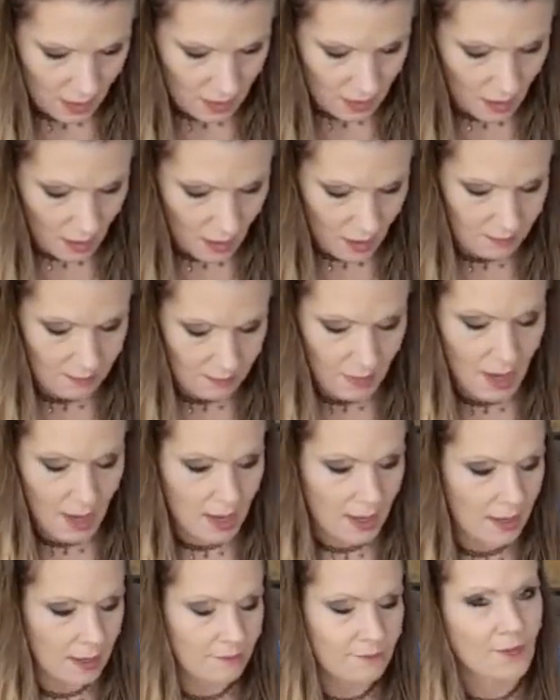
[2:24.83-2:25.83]

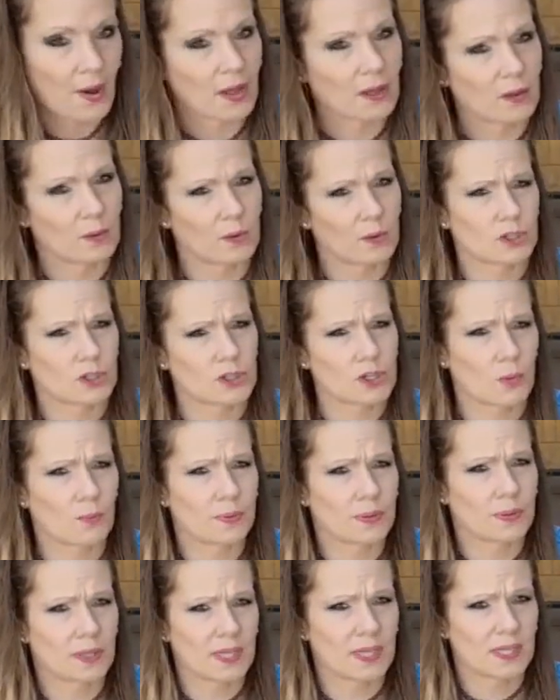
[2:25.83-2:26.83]
my followers. So
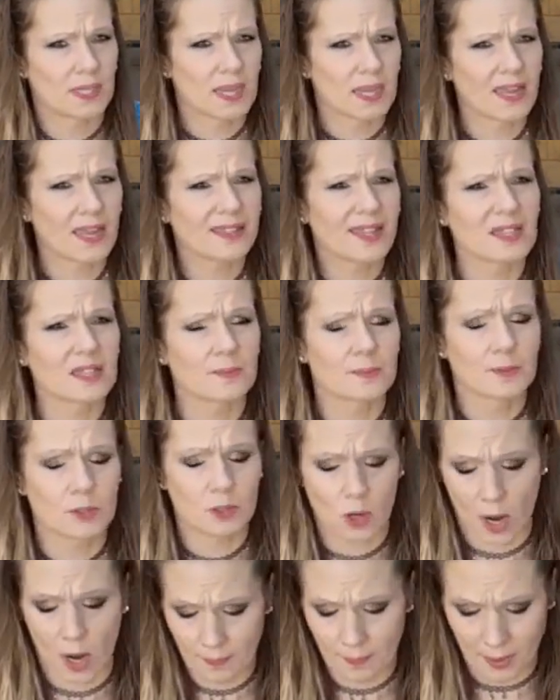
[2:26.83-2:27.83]
please hit that
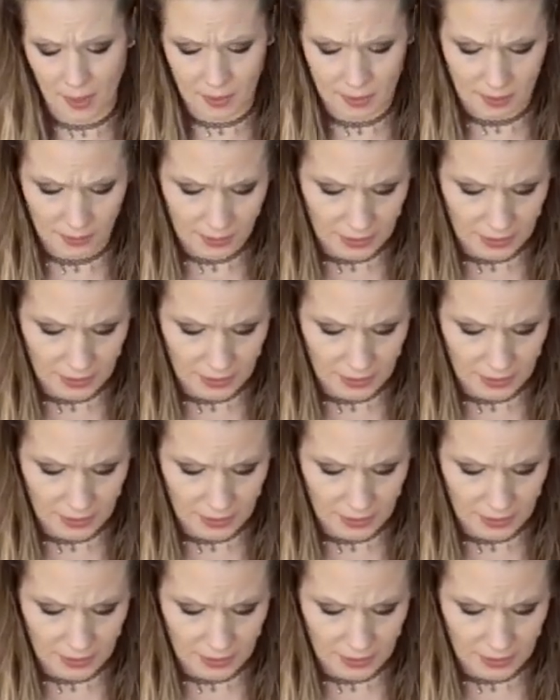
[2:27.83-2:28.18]
subscribe button.